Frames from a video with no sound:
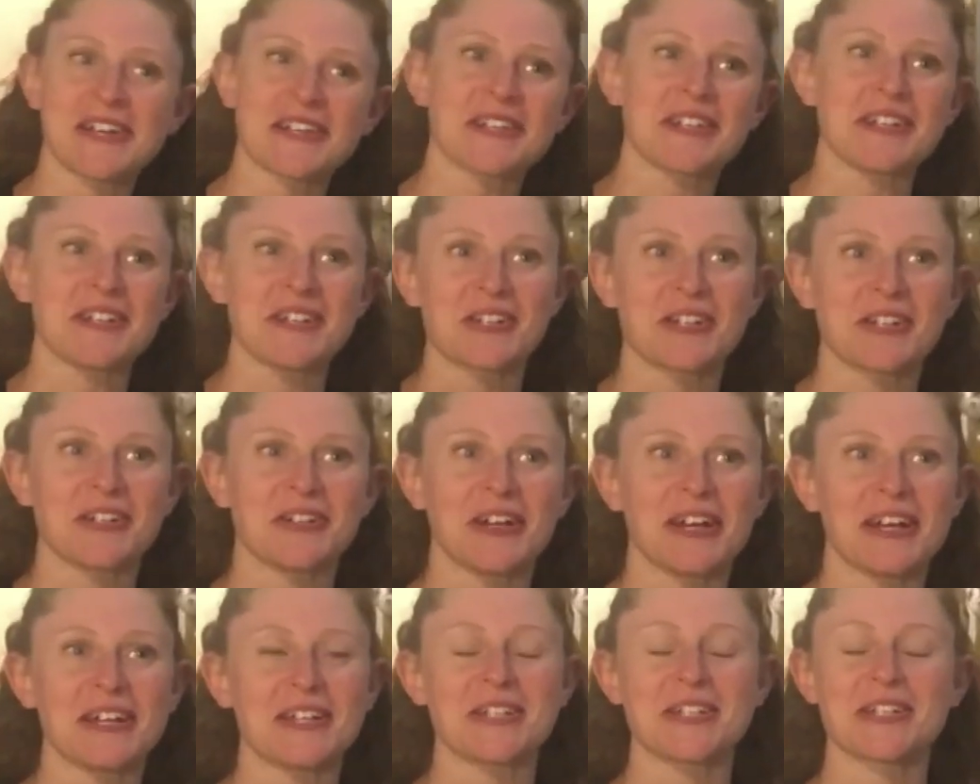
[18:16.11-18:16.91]

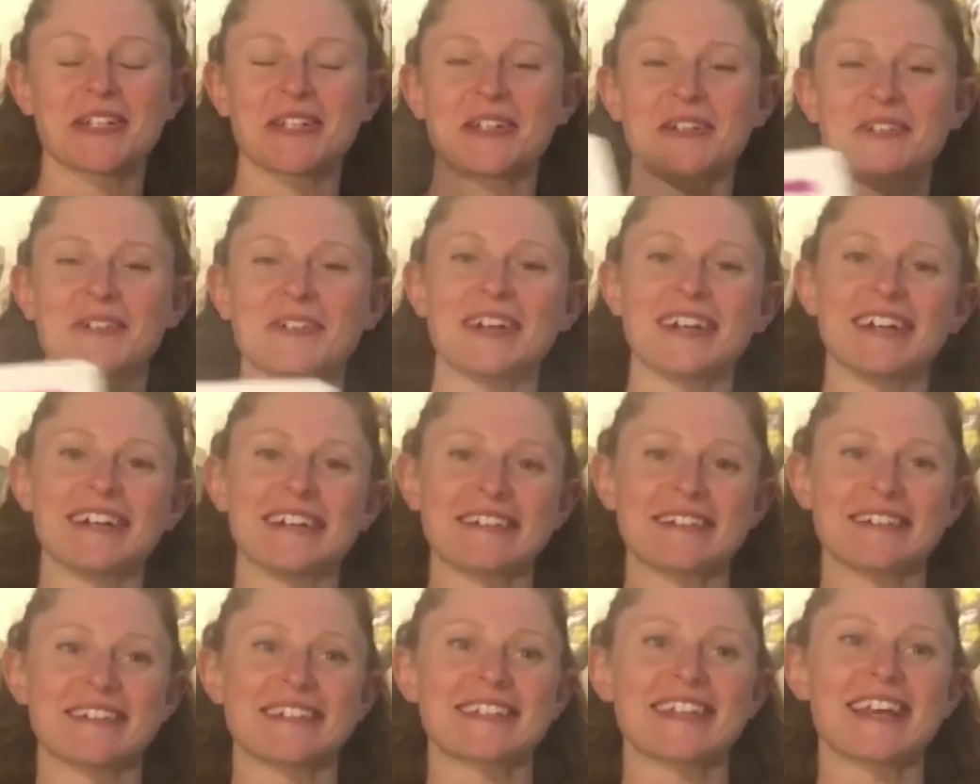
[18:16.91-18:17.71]
situation
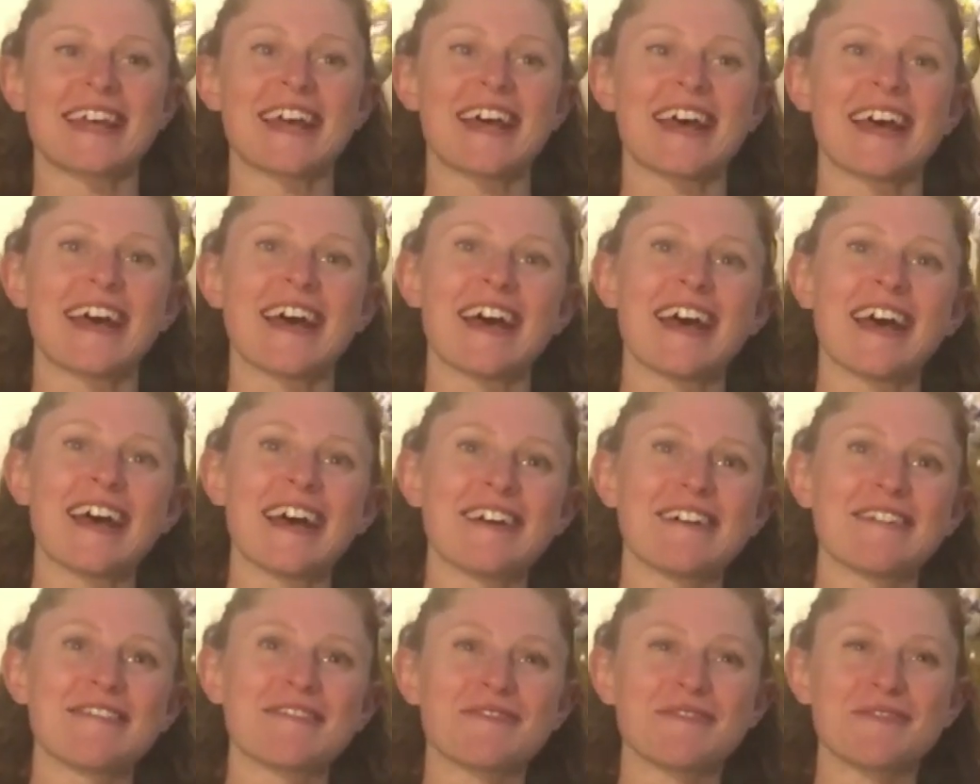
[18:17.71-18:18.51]
around
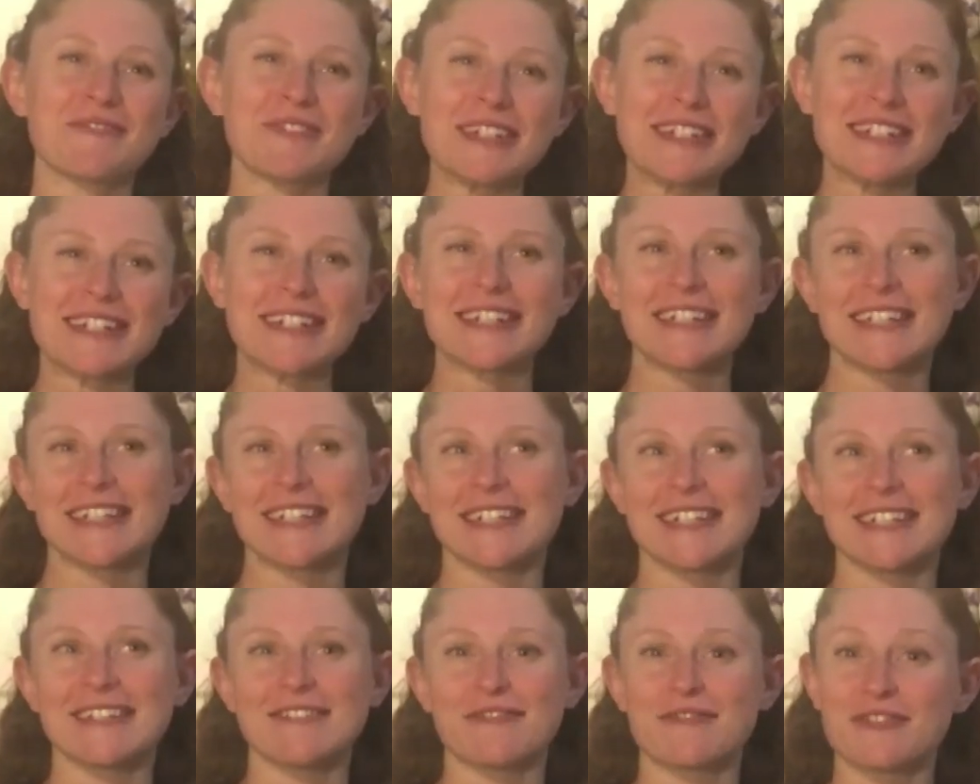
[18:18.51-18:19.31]

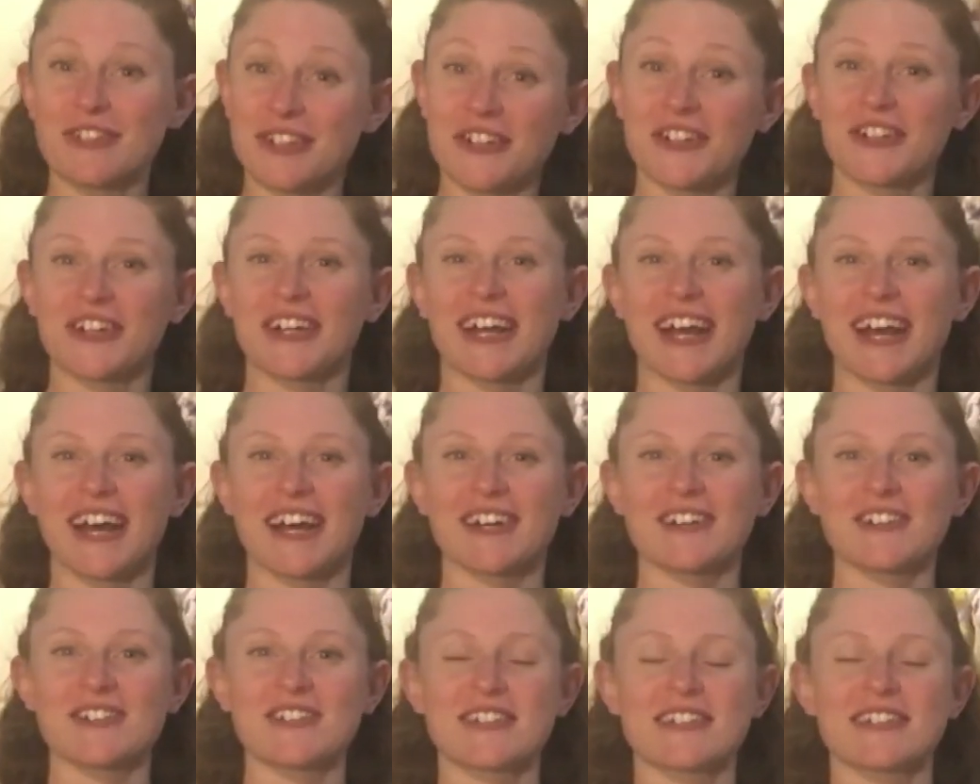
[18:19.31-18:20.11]
really figuring
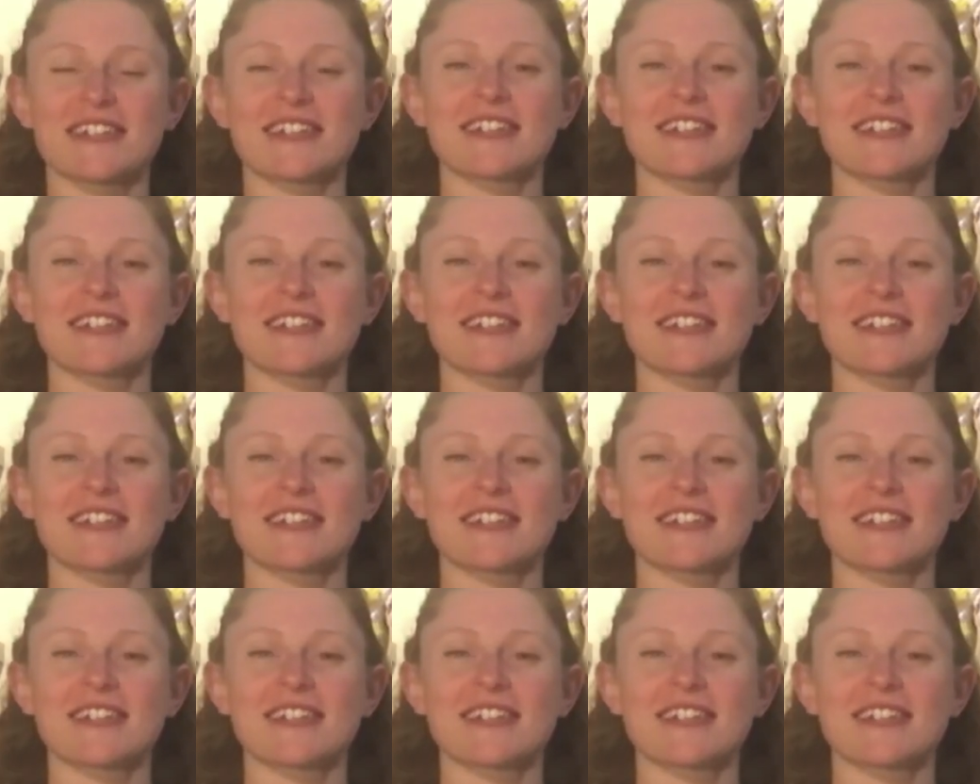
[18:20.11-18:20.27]
out,